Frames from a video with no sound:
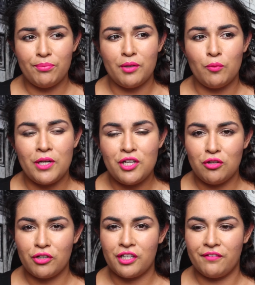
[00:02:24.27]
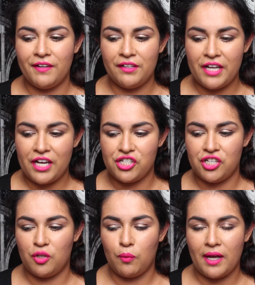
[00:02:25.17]
but when you look at the
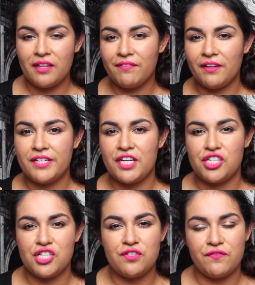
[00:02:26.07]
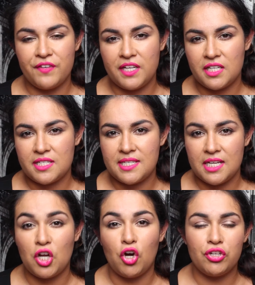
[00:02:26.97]
foundation, the way the foundation is
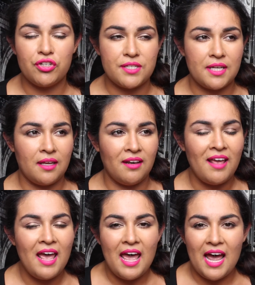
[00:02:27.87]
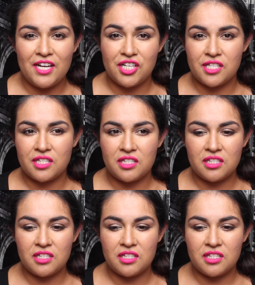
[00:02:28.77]
sitting on your skin and just